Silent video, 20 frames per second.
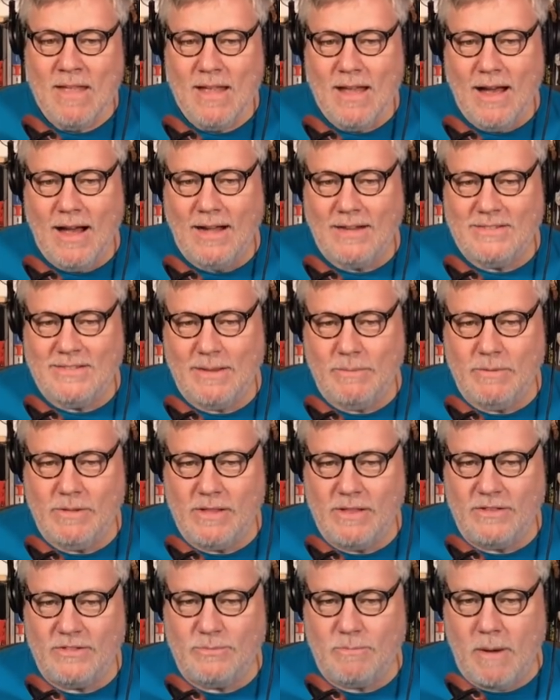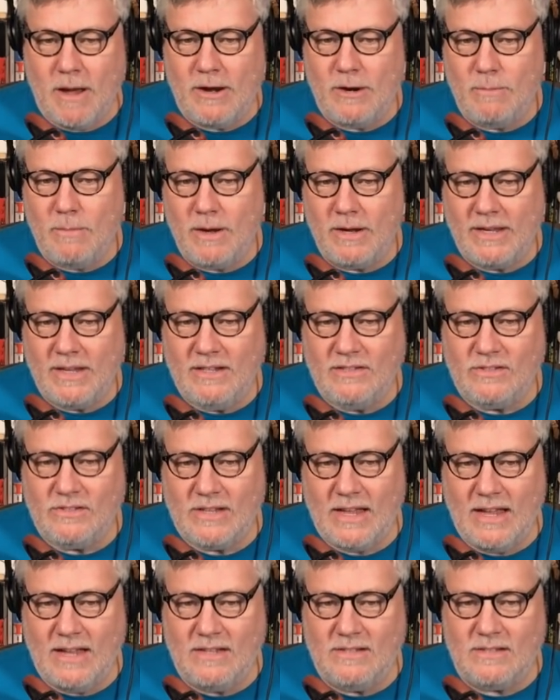Uh, Timbula the Spider Monkey
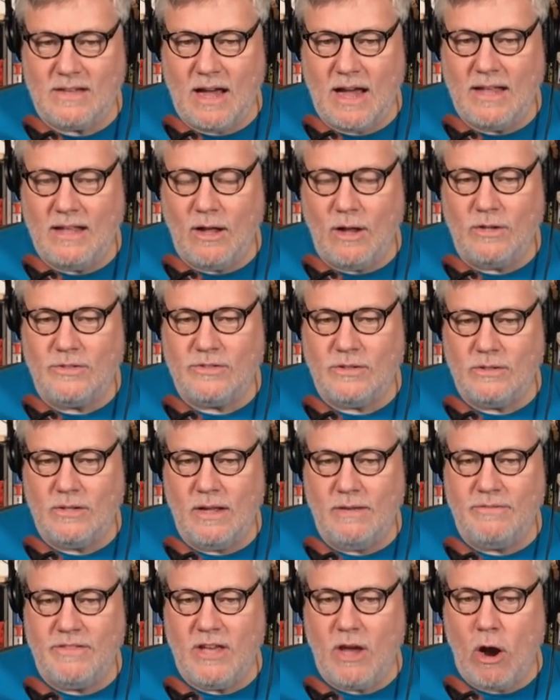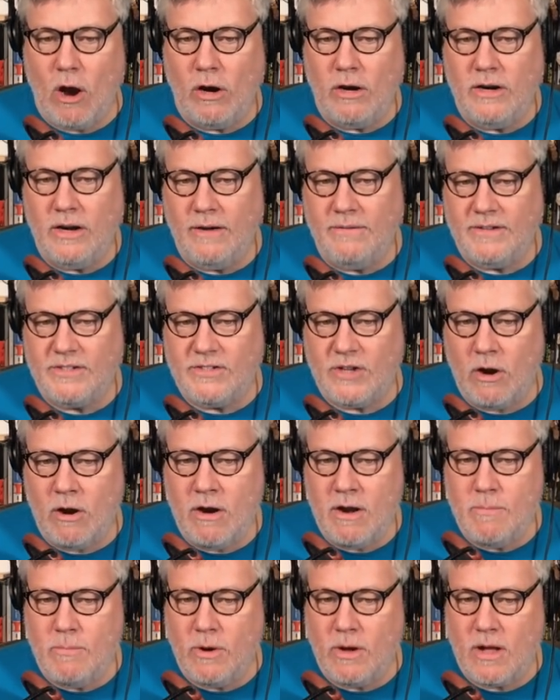says, I also love the Art of
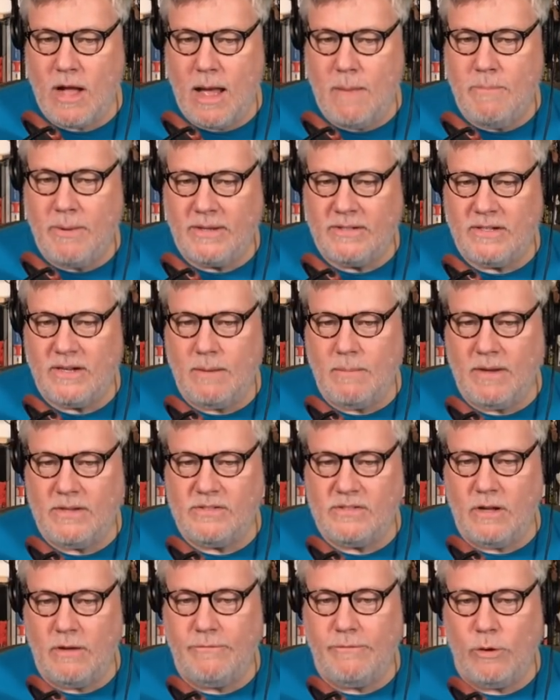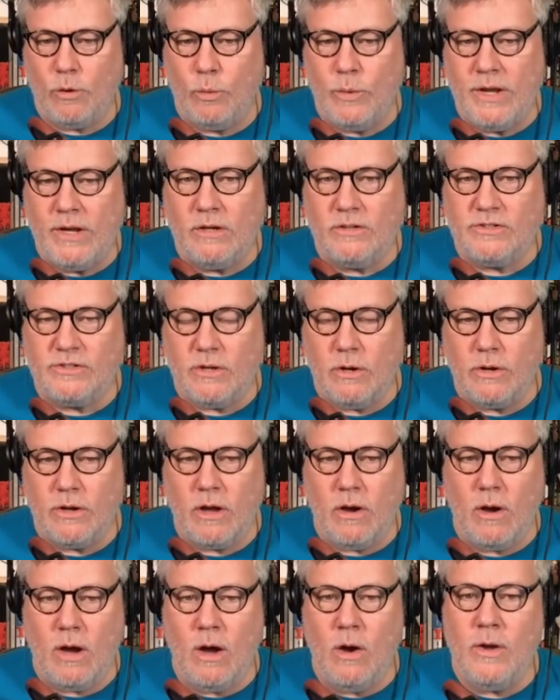Atari book. I picked it up myself a week or so
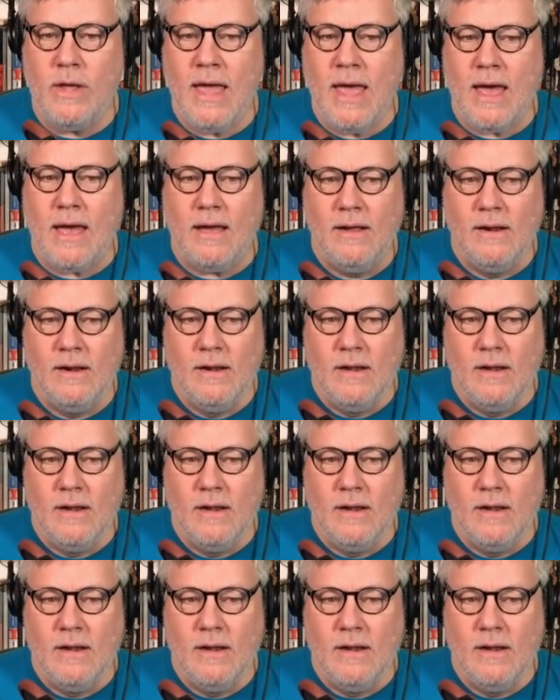ago. Oh, yeah.